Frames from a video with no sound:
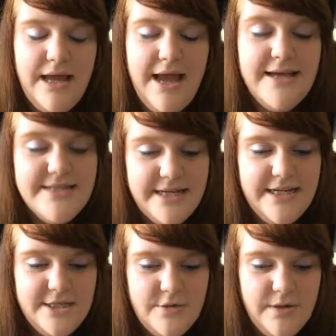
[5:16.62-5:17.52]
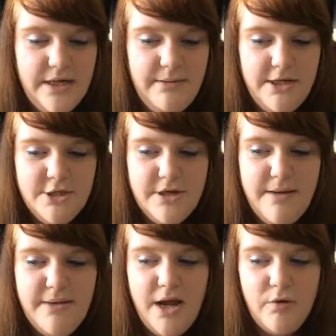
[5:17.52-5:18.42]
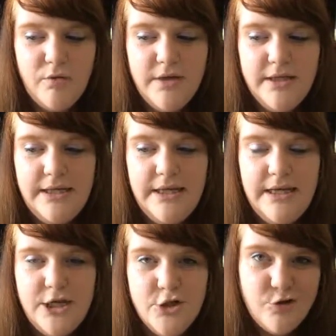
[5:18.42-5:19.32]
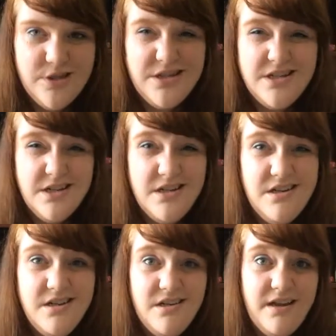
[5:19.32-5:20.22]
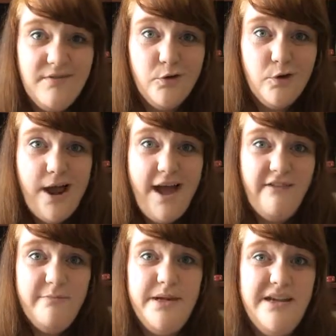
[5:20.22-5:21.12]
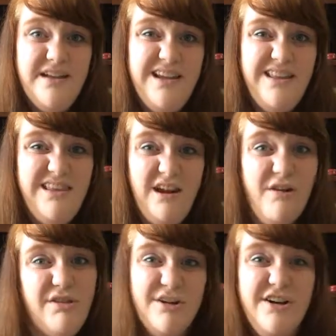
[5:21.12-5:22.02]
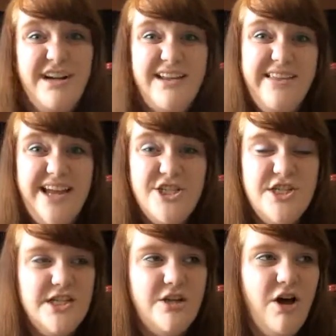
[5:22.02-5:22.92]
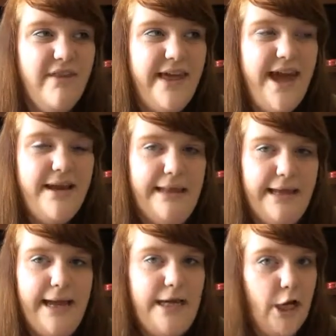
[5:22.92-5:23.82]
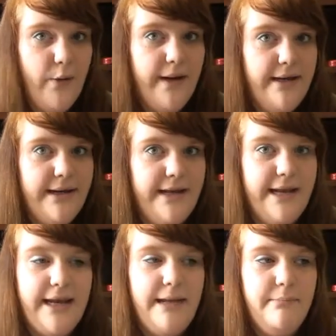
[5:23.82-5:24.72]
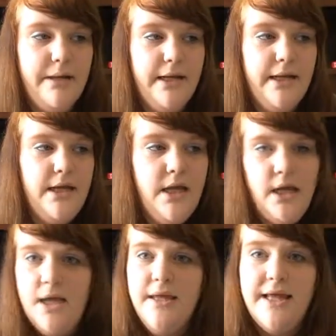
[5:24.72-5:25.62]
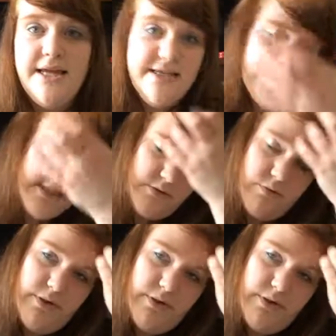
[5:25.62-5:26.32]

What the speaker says: as a history major, I'm not really interested, never have been, in the Arthurian legend and all that. Like, I know it and I get it, but like it doesn't